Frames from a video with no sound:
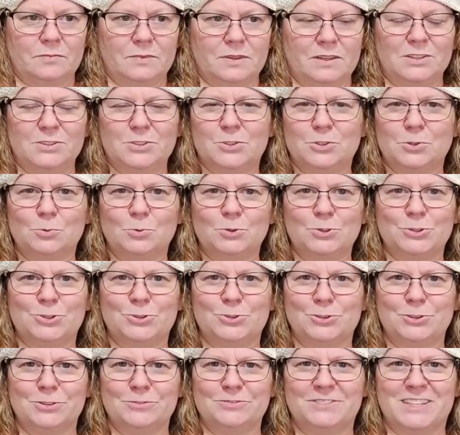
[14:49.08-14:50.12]
So we're
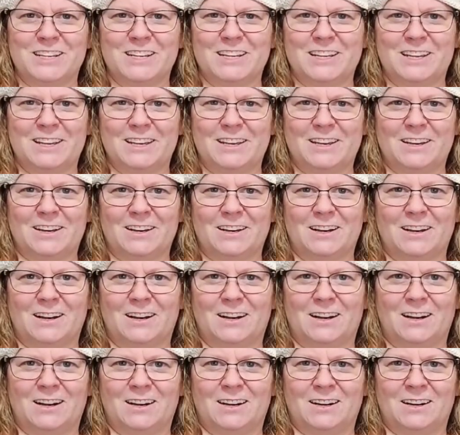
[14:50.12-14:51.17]
sort of taking
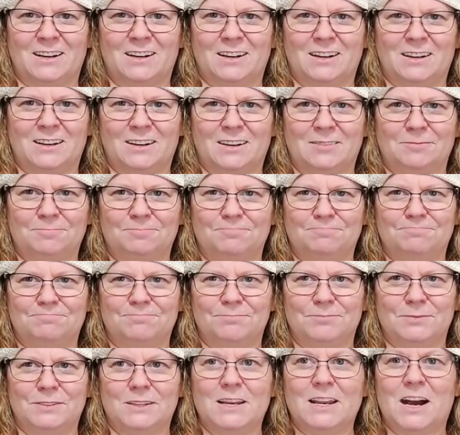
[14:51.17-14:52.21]
a
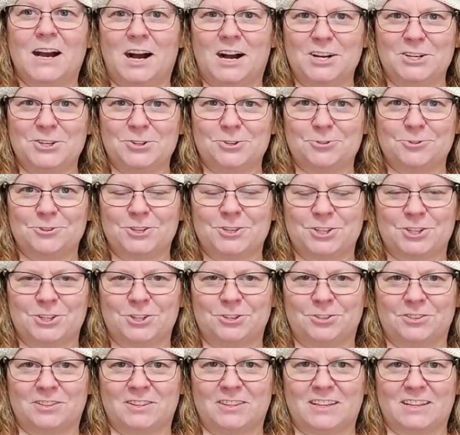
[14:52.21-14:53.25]

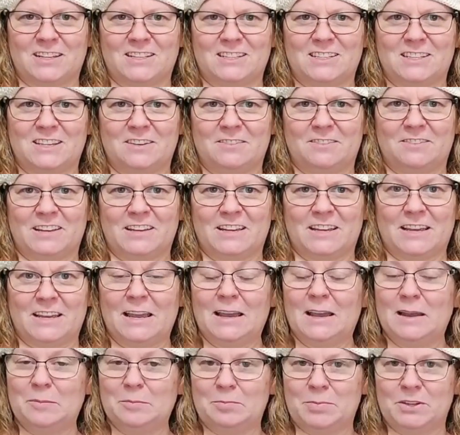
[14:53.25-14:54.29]
non-traditional Thanksgiving
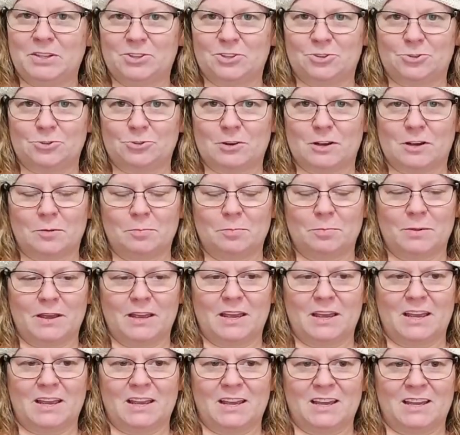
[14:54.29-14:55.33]
camping trip,
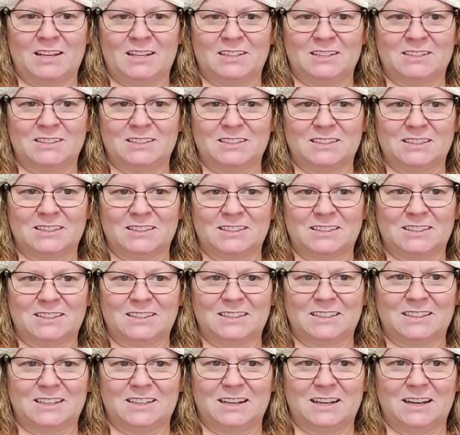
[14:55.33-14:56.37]
and
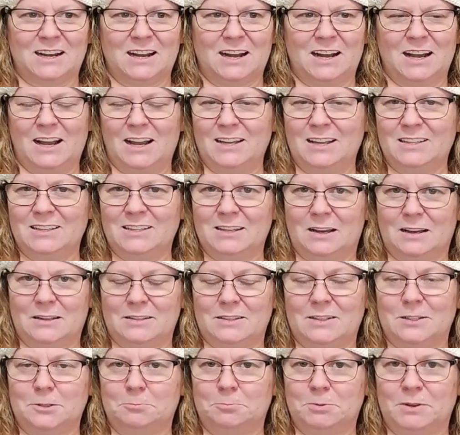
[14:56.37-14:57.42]
I
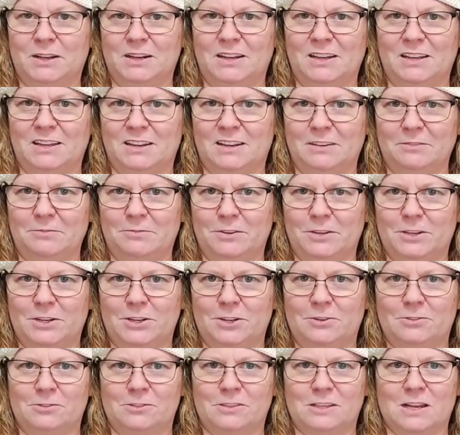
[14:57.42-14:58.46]
still plan on getting
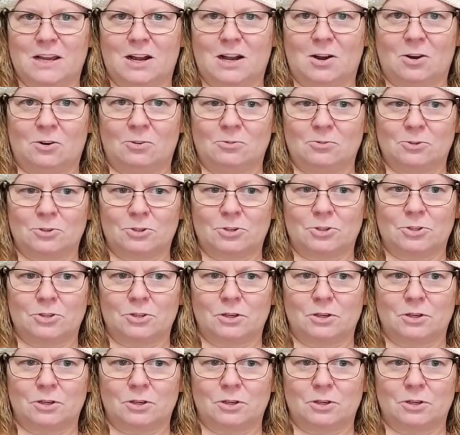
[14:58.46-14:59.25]
videos out.